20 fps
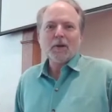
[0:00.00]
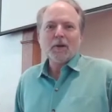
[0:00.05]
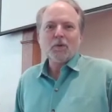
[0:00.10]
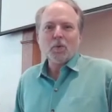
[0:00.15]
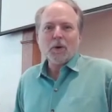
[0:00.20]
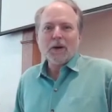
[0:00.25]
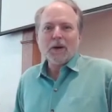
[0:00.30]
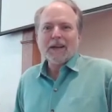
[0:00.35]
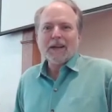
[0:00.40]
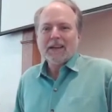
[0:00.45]

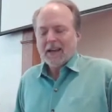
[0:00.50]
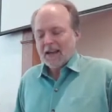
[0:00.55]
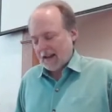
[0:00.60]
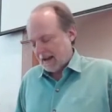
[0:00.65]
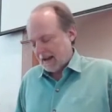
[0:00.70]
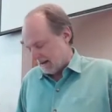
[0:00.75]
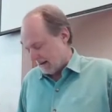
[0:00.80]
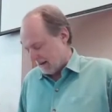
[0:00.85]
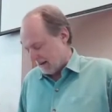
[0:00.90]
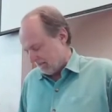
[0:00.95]
so
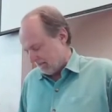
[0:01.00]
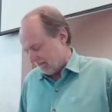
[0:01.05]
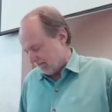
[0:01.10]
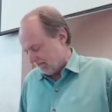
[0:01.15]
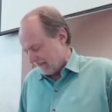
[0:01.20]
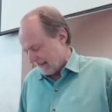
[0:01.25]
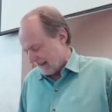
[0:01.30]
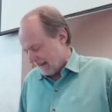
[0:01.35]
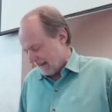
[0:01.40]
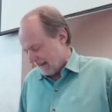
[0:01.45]
that we
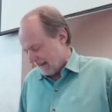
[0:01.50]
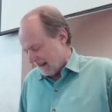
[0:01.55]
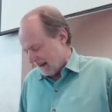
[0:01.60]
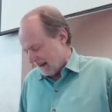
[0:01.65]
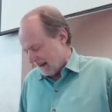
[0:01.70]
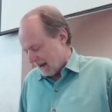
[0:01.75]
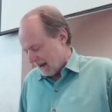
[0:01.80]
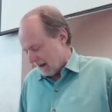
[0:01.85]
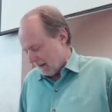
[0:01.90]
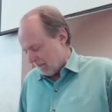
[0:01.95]
can
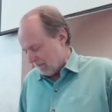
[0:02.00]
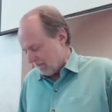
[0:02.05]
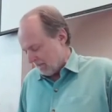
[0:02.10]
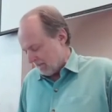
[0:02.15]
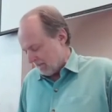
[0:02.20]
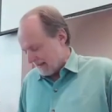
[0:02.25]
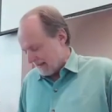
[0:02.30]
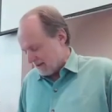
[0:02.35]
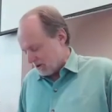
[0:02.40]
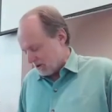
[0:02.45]

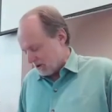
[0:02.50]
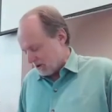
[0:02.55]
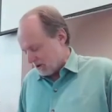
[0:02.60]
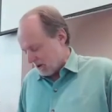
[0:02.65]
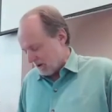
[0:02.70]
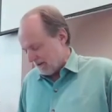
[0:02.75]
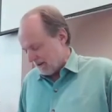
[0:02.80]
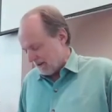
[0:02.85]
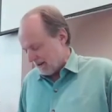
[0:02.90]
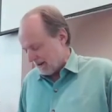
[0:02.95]

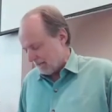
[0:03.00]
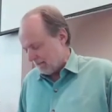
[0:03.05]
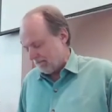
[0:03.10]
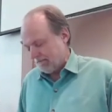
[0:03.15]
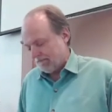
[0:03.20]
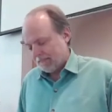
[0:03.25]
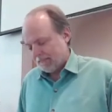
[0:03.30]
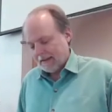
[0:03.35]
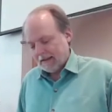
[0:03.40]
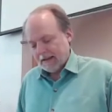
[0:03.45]
um,
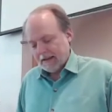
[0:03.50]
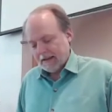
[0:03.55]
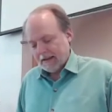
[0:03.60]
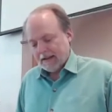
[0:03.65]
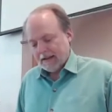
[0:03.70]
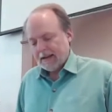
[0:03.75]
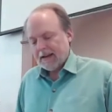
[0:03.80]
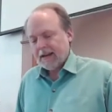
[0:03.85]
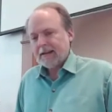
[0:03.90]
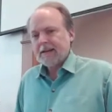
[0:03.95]
serve
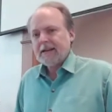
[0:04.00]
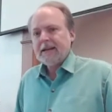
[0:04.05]
Him.